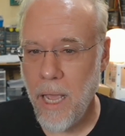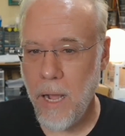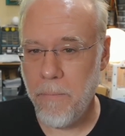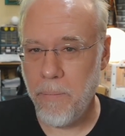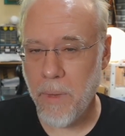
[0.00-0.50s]

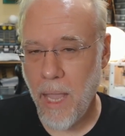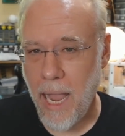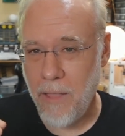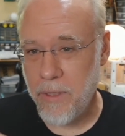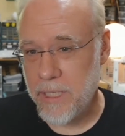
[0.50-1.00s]
And
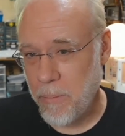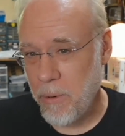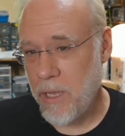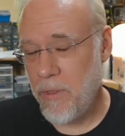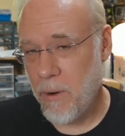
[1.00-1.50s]
then
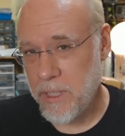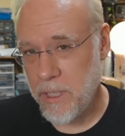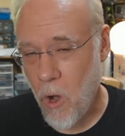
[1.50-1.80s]
separately, there was an